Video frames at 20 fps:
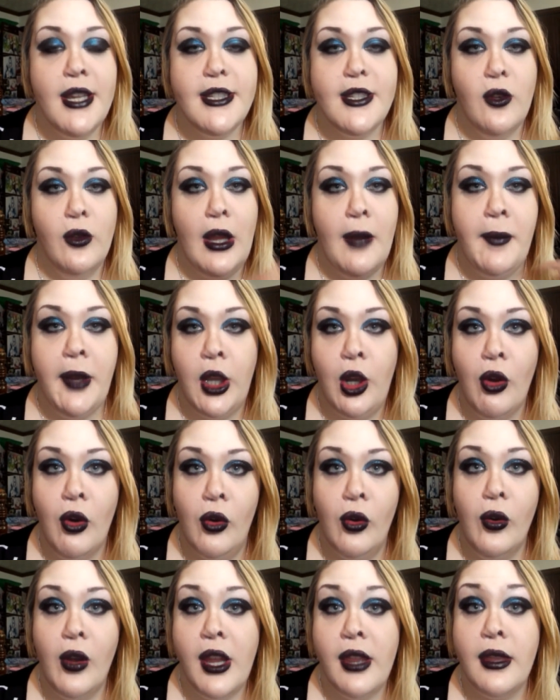so let me
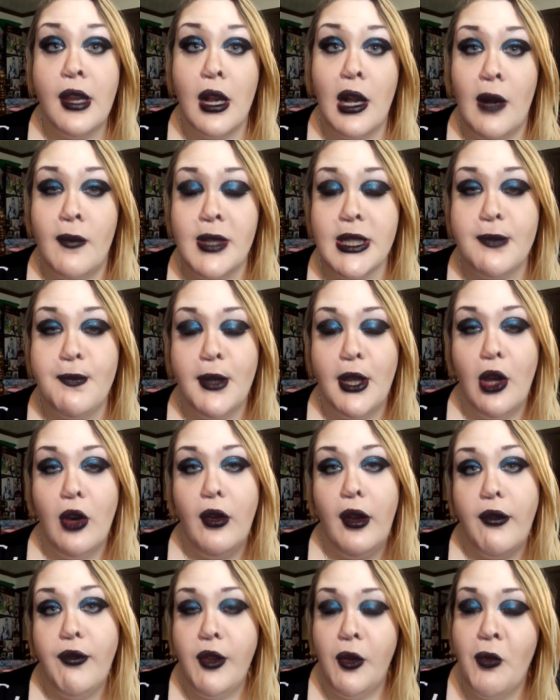know in the comments below
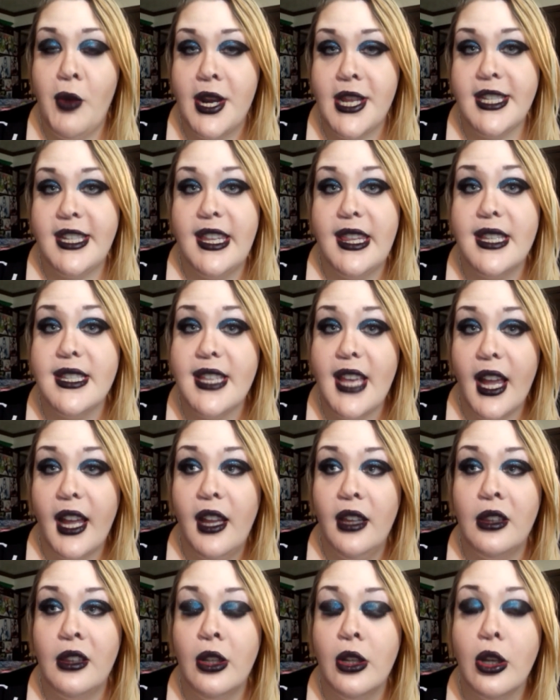if you want to see the
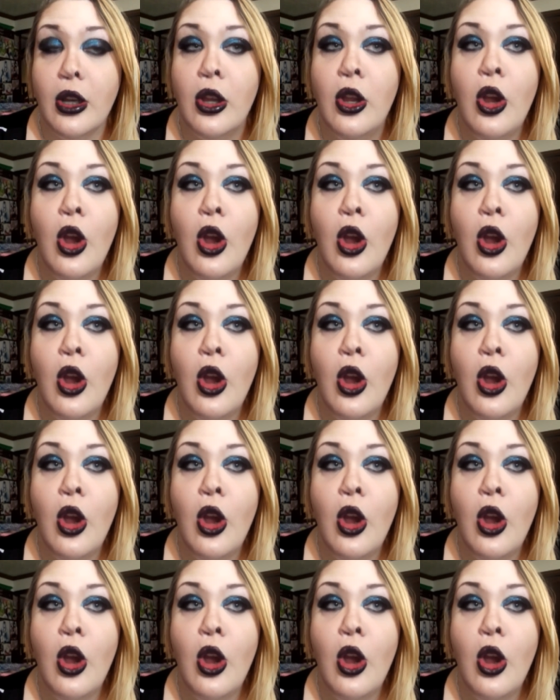second look,